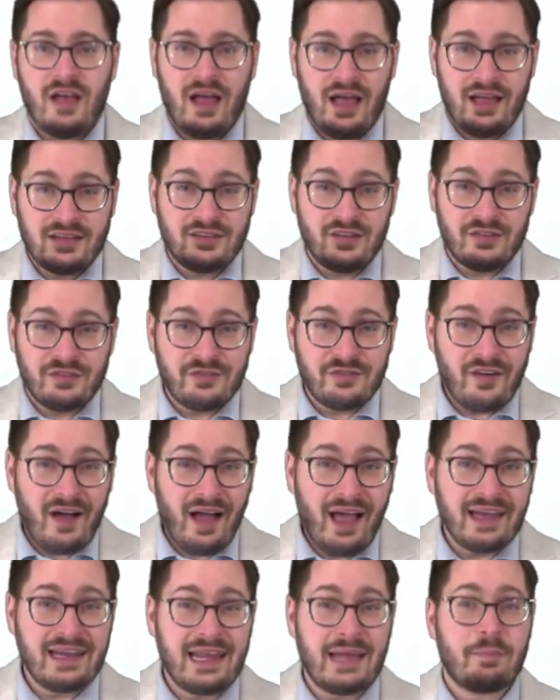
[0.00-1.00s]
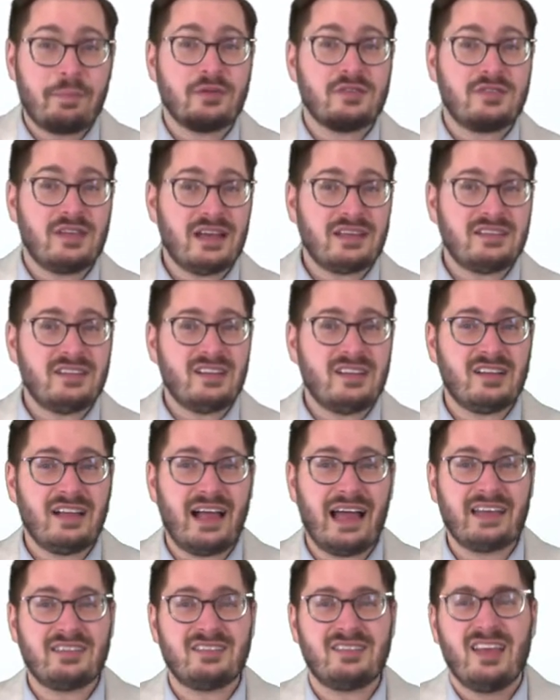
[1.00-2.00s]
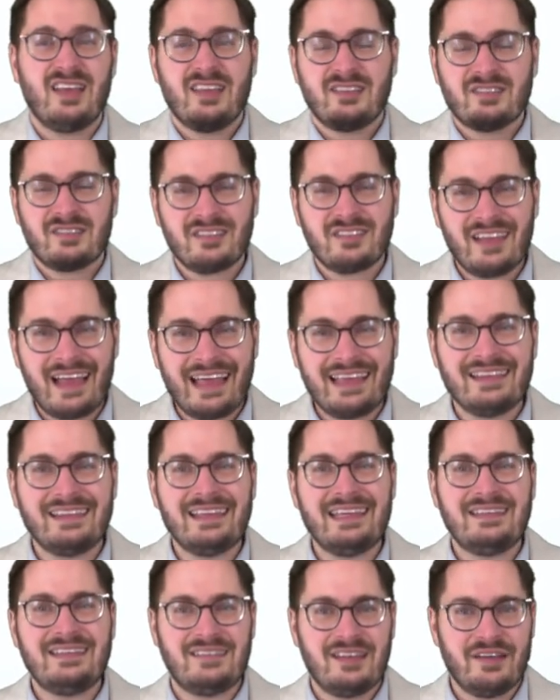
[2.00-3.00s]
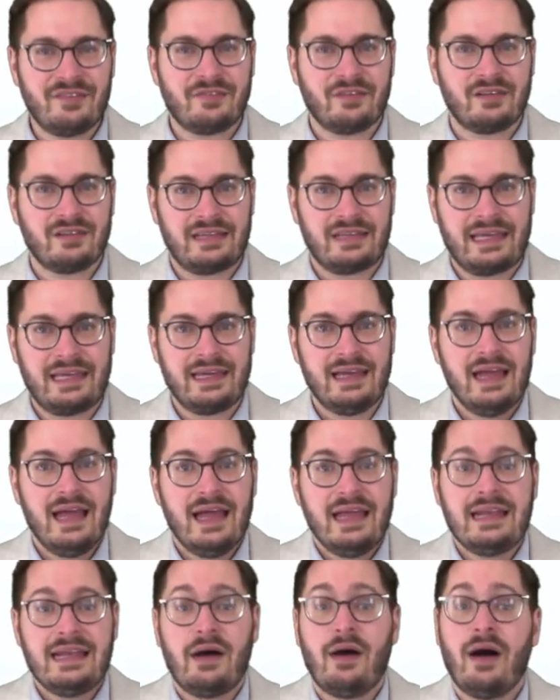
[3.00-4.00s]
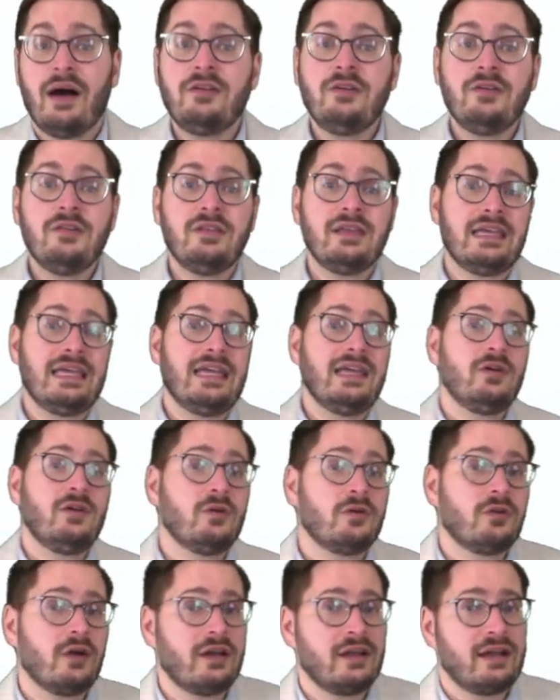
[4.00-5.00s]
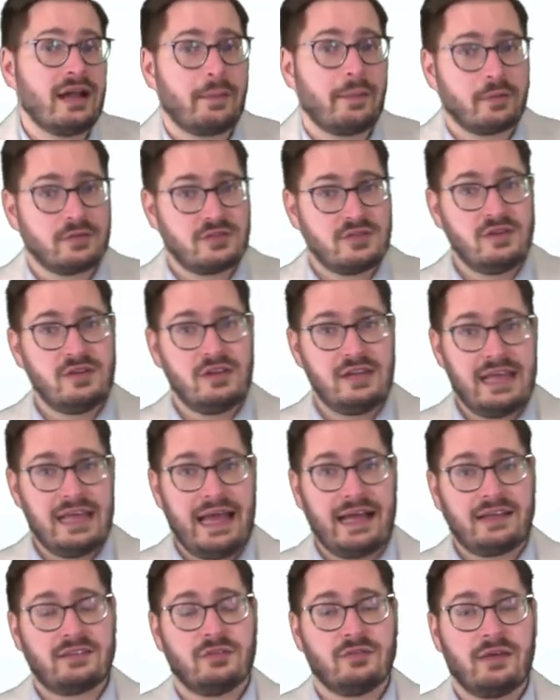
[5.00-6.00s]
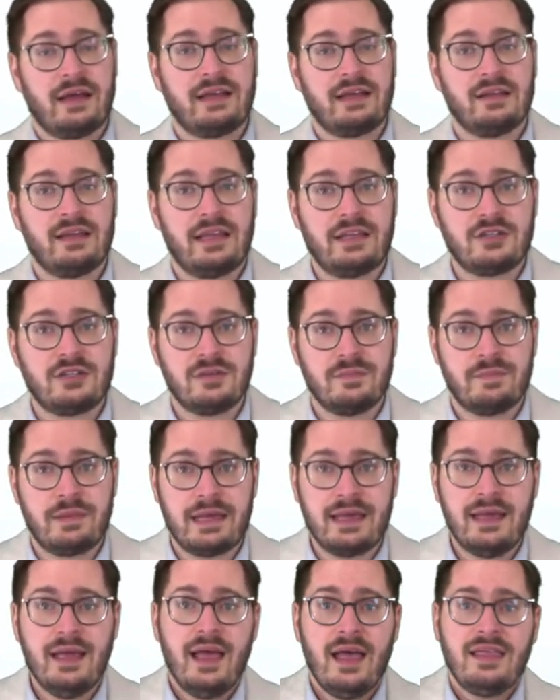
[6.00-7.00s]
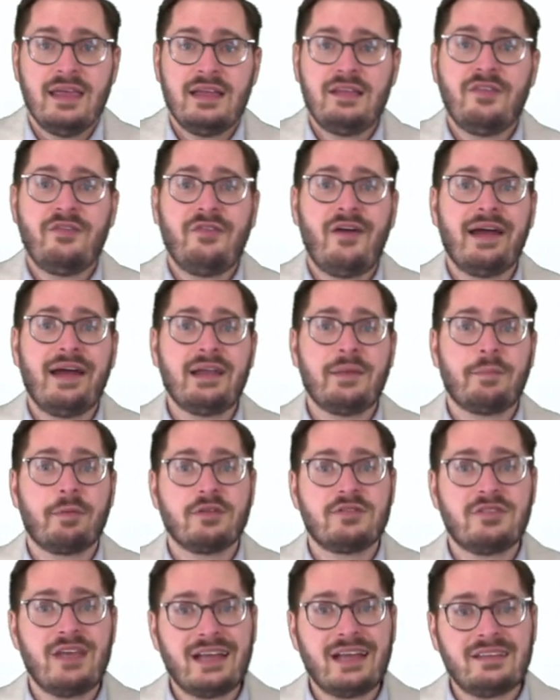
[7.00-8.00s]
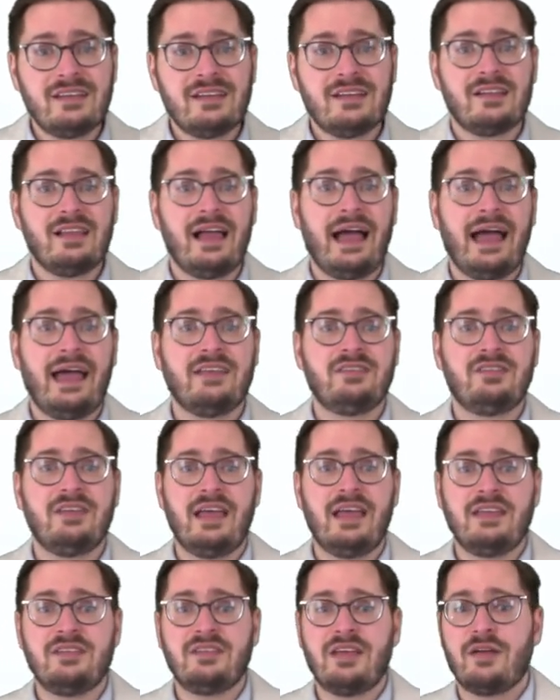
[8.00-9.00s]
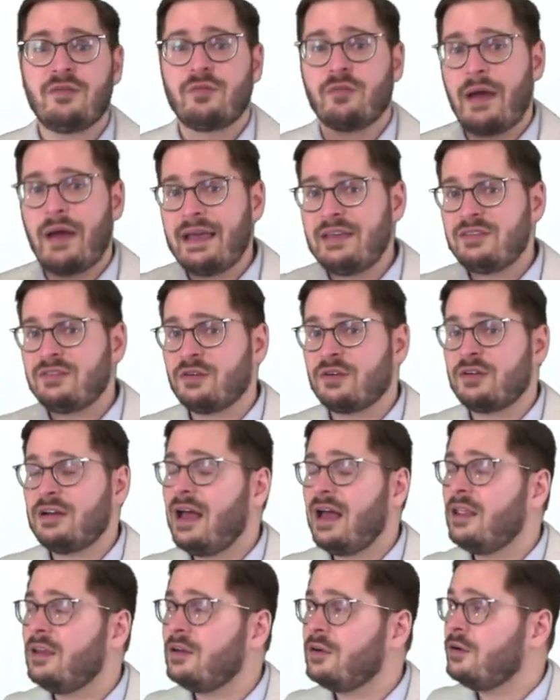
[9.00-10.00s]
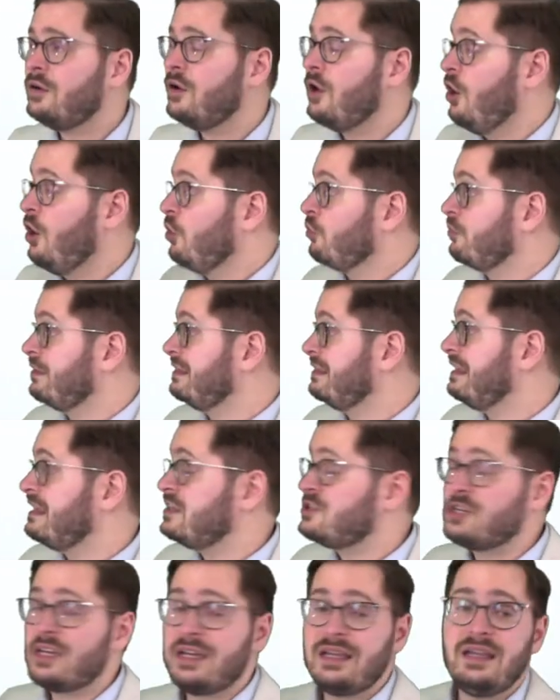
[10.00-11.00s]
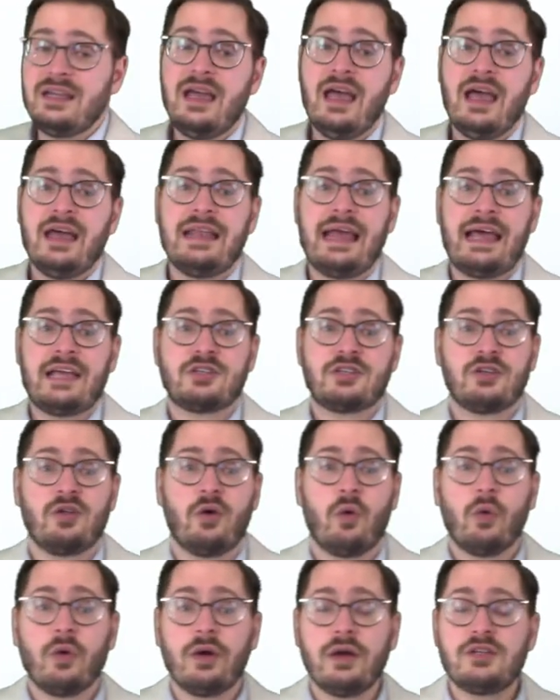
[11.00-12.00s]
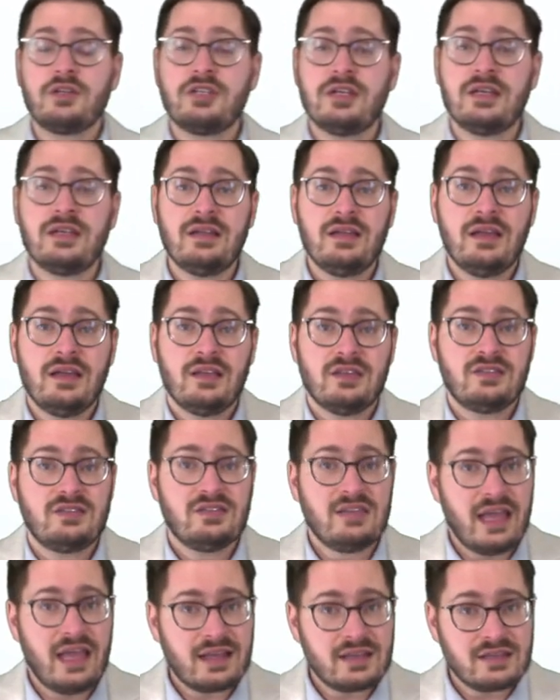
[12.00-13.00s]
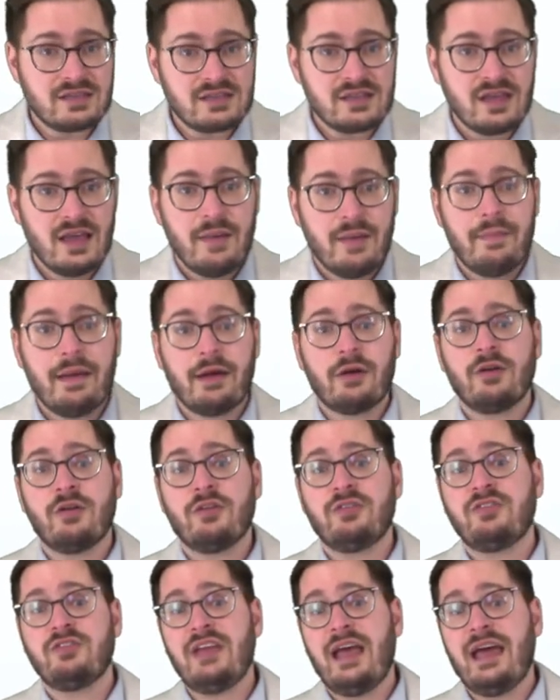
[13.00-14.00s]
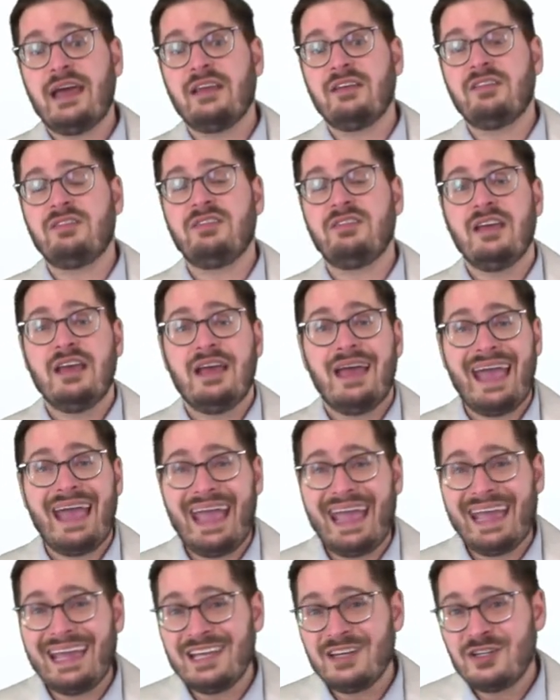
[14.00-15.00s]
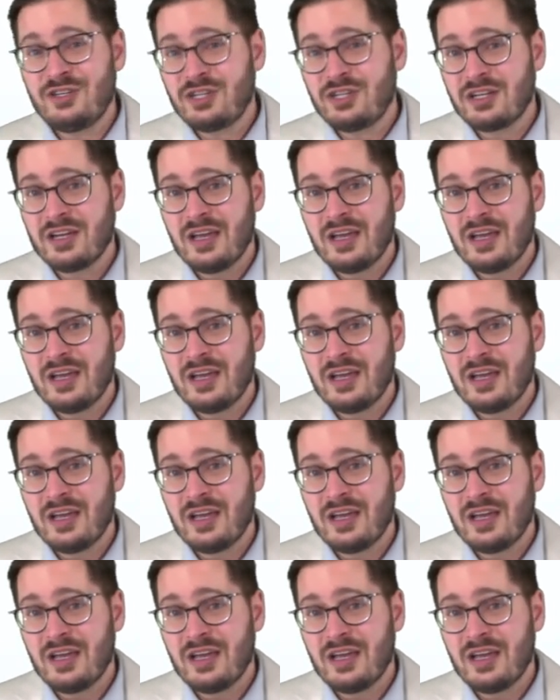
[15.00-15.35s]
define a protected class slightly differently. Now, under the Equal Credit Opportunity Act and Regulation B, they define a protected class as race or color, religion, national origin, sex, marital status, age,